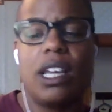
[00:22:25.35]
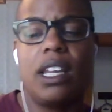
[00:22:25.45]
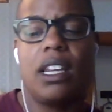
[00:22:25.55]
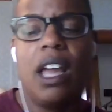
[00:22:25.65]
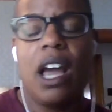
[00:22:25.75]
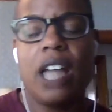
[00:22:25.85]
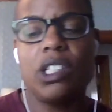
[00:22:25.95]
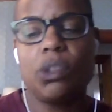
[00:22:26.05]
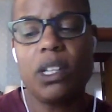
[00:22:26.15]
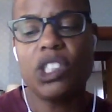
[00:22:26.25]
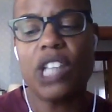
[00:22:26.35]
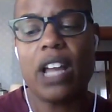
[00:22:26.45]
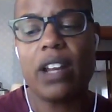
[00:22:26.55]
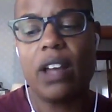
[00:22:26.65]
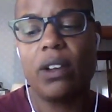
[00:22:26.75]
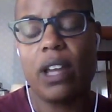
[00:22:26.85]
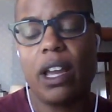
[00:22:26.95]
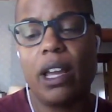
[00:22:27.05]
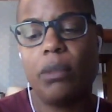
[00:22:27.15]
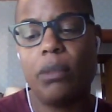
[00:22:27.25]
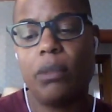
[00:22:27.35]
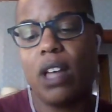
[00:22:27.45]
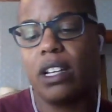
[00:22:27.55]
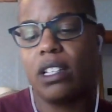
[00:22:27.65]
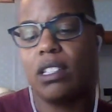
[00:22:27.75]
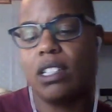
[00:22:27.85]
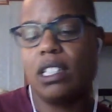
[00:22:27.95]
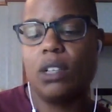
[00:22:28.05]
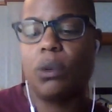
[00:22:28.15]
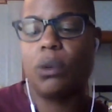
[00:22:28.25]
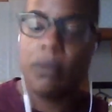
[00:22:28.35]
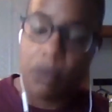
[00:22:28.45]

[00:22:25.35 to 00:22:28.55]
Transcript: And I just want to shout out Yolanda Seeley